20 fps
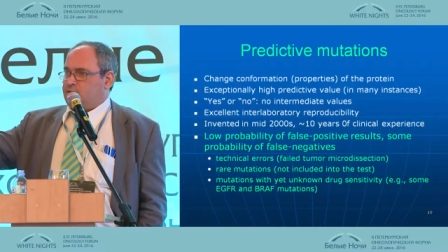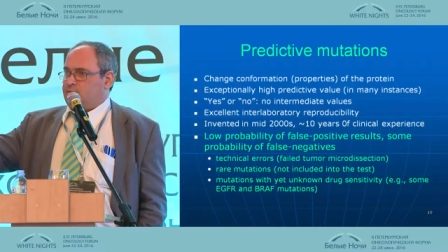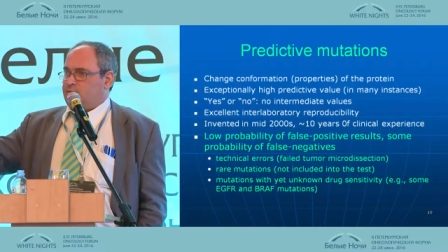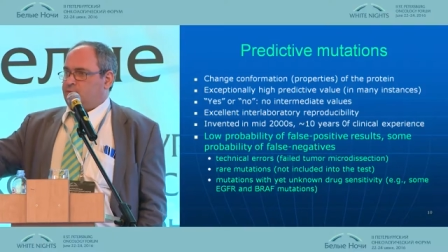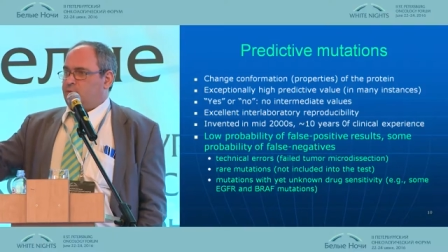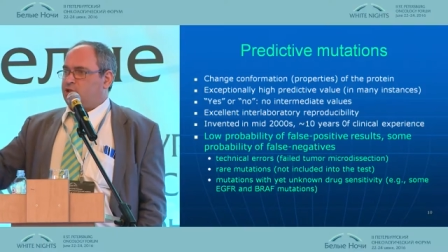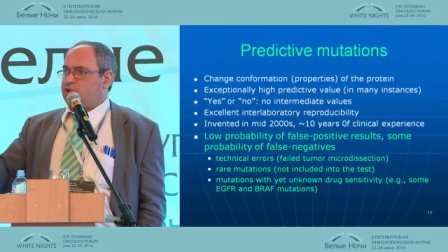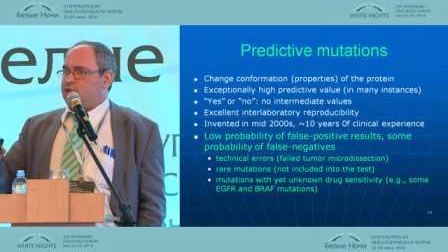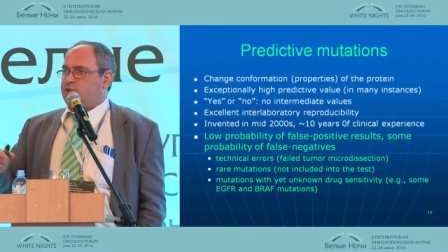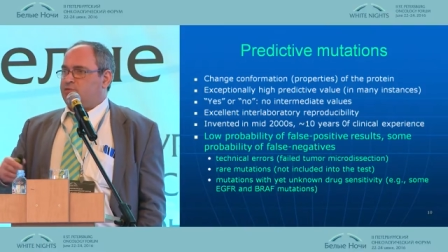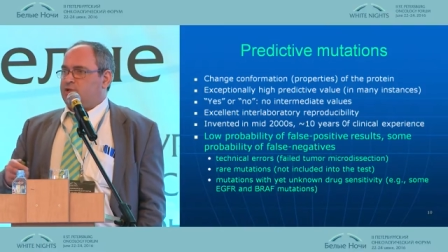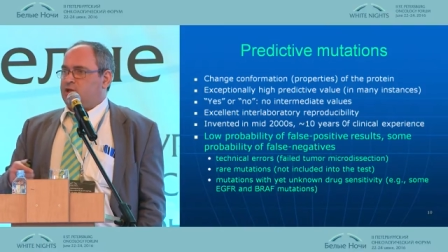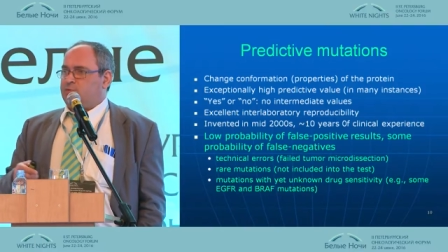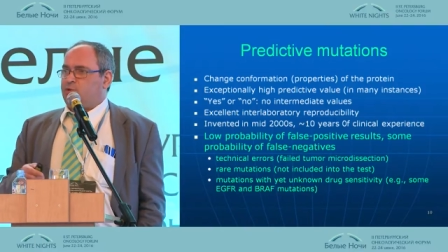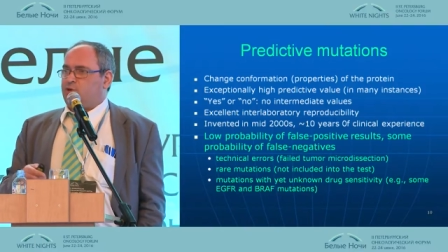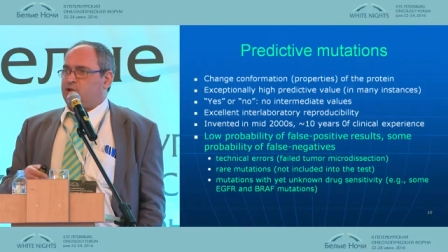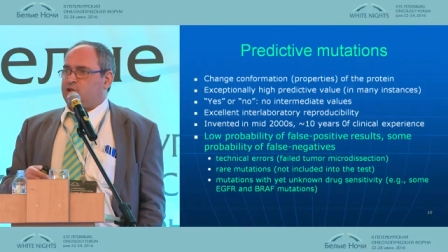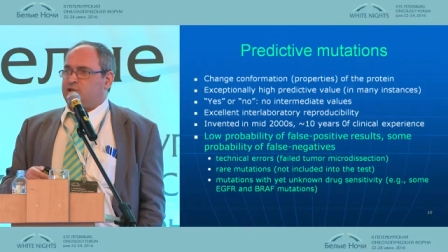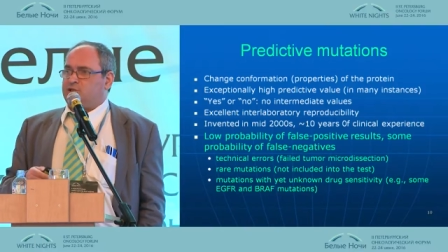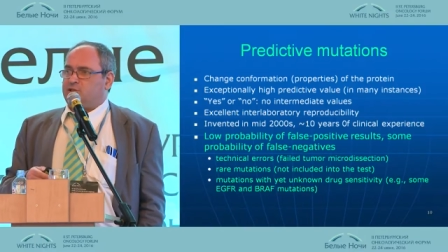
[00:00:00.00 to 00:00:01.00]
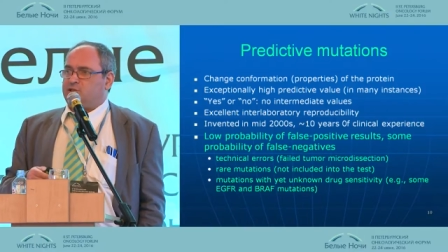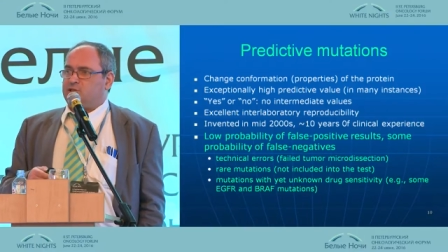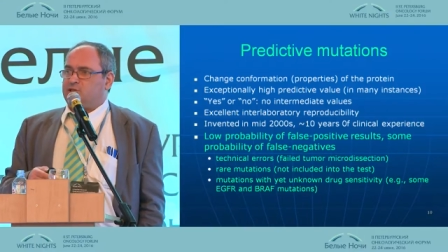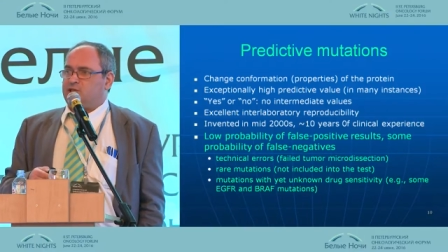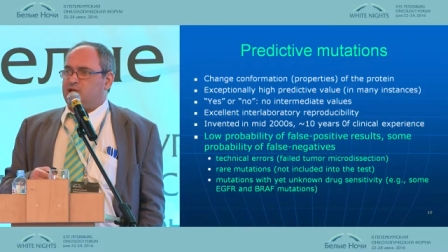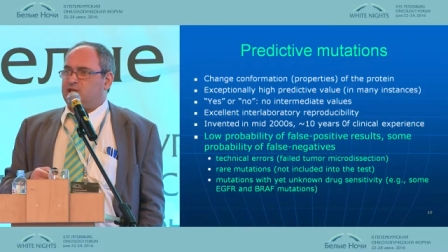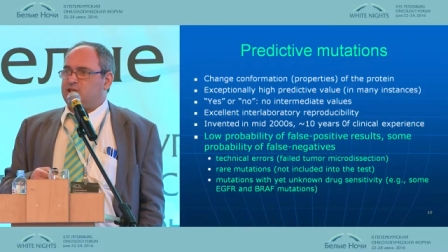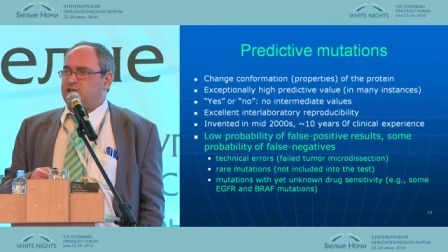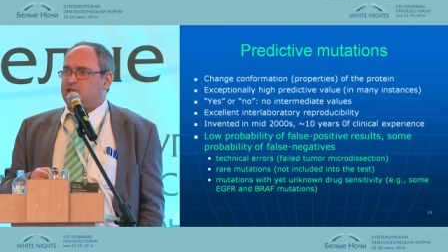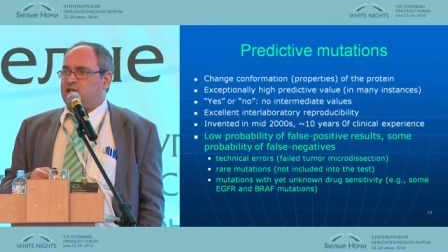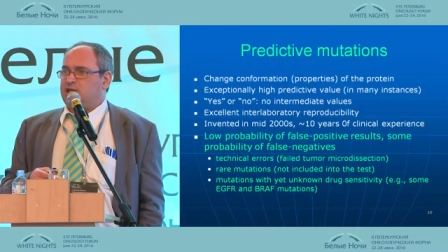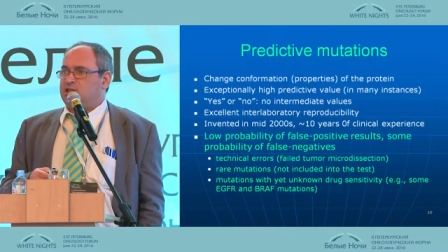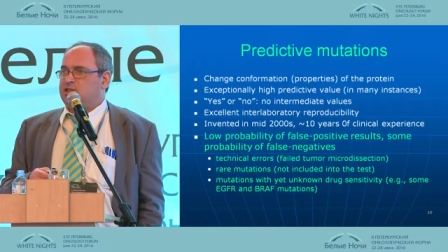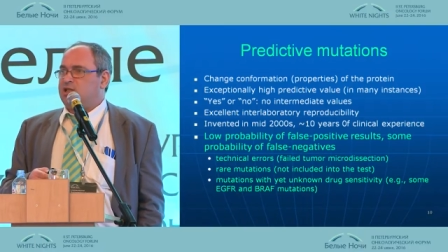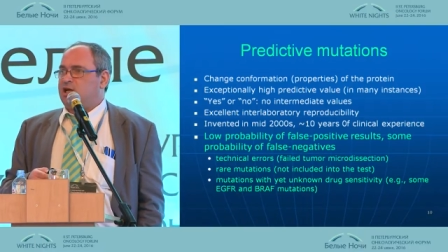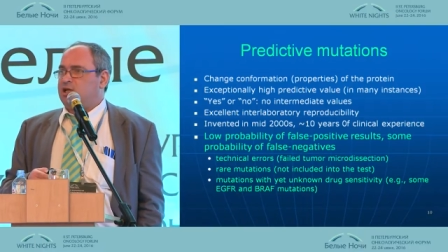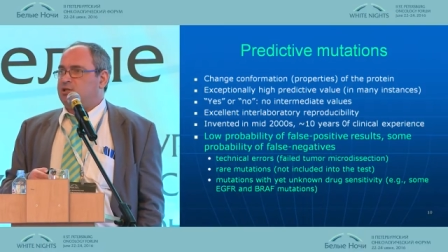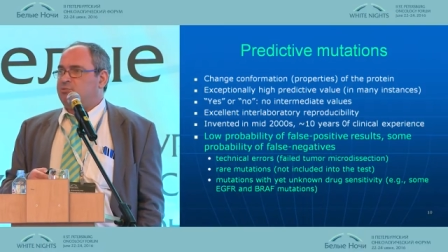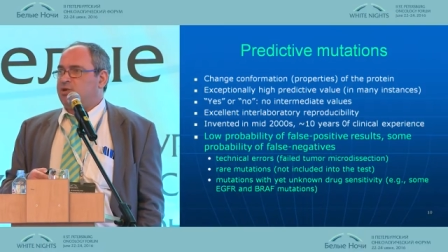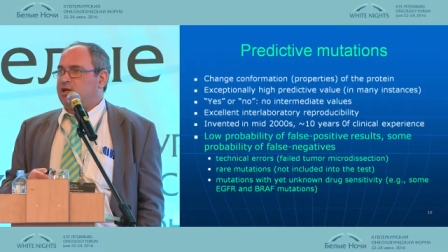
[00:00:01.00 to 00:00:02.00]
Most of laboratory tests are
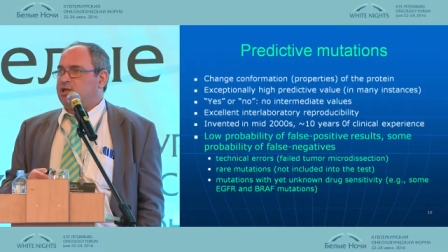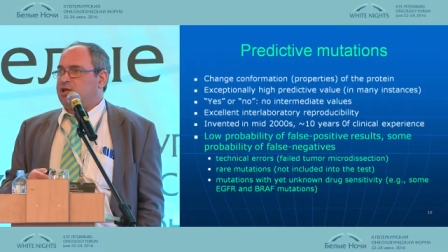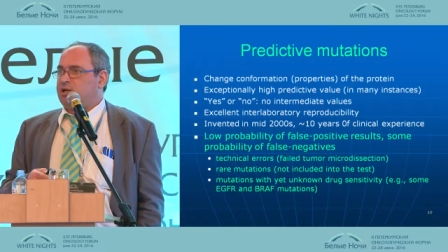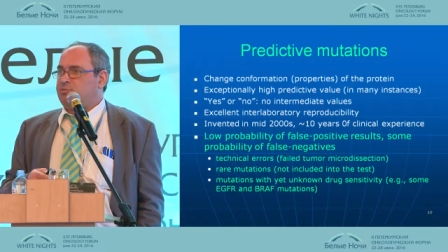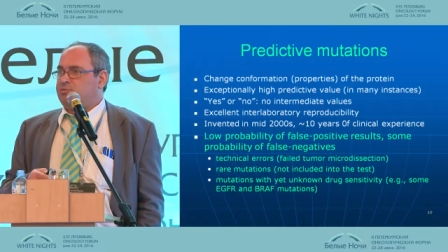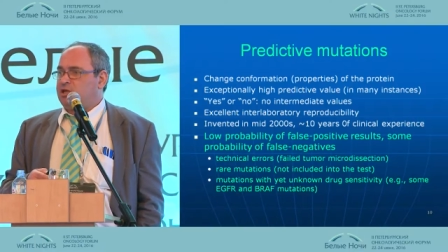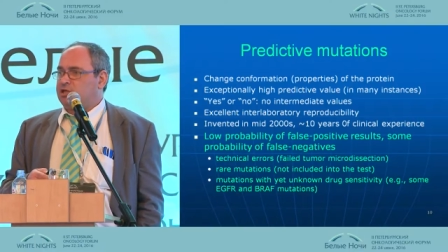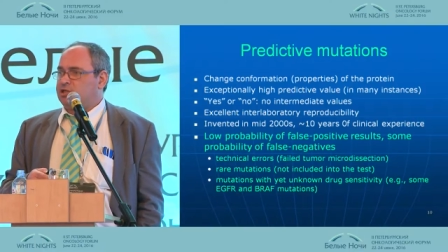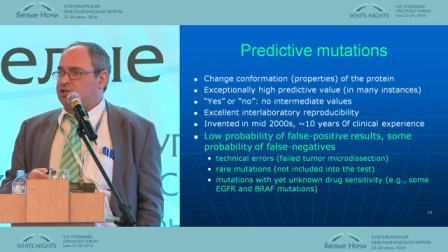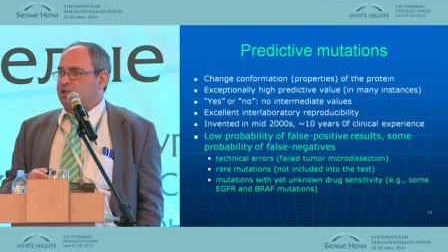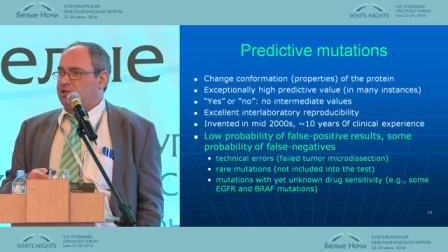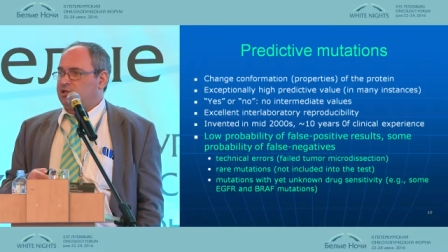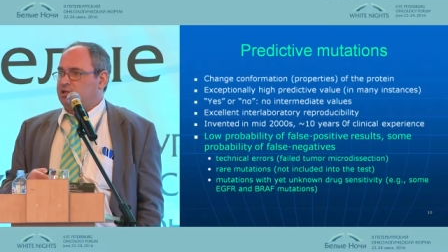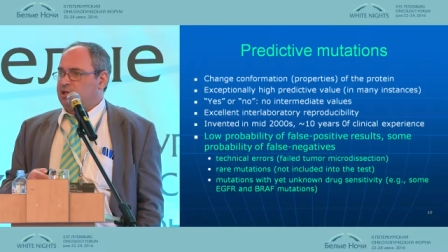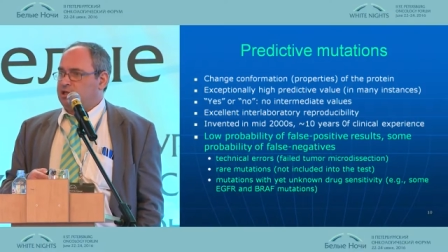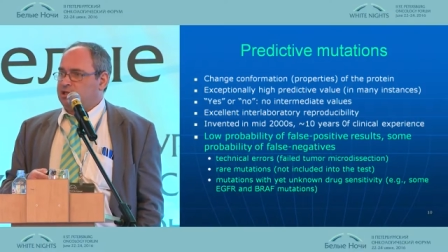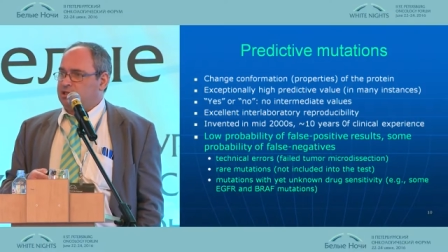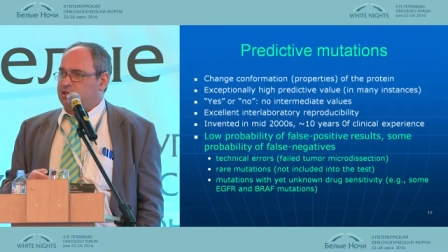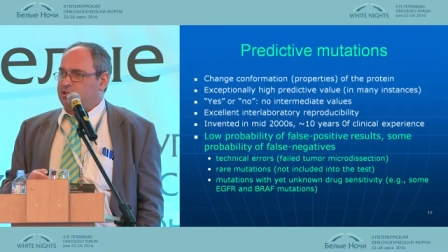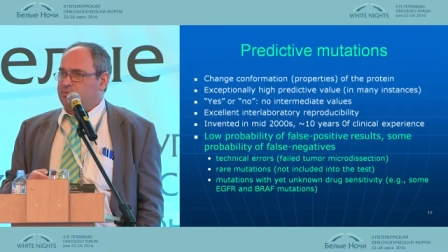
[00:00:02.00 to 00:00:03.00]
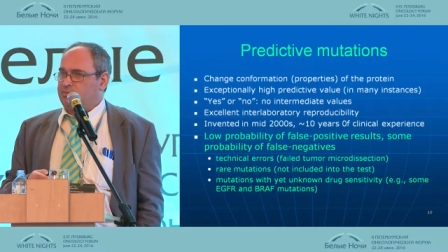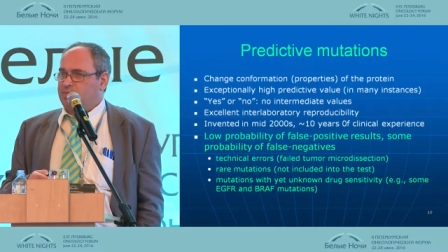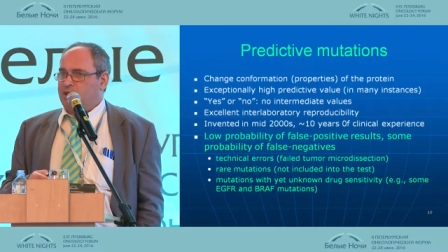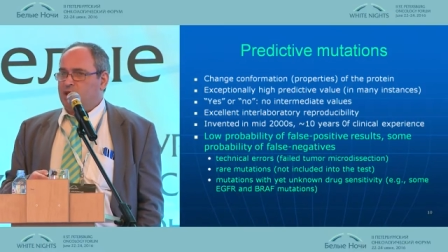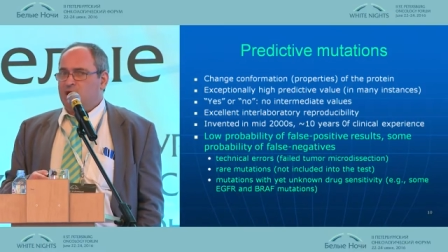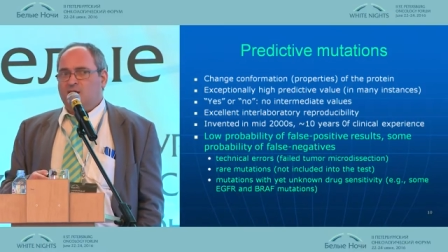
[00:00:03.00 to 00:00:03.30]
done by commercial kits.